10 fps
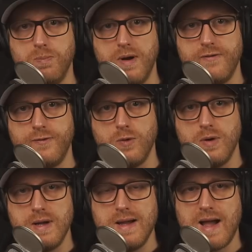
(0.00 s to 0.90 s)
but
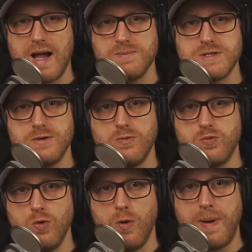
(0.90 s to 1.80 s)
for absolute
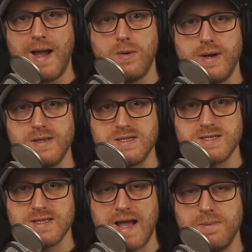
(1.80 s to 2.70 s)
raw power and
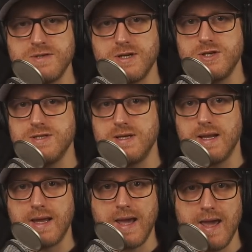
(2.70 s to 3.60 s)
slam, such as in
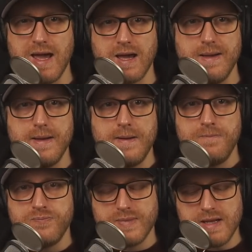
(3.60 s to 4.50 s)
the kick,
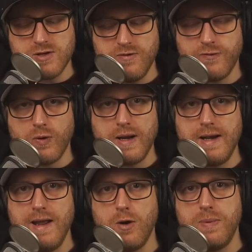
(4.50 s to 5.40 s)
they do fall a
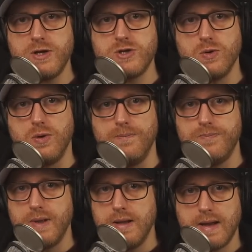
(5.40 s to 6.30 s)
little bit short.
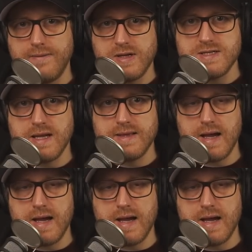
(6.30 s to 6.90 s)
Having said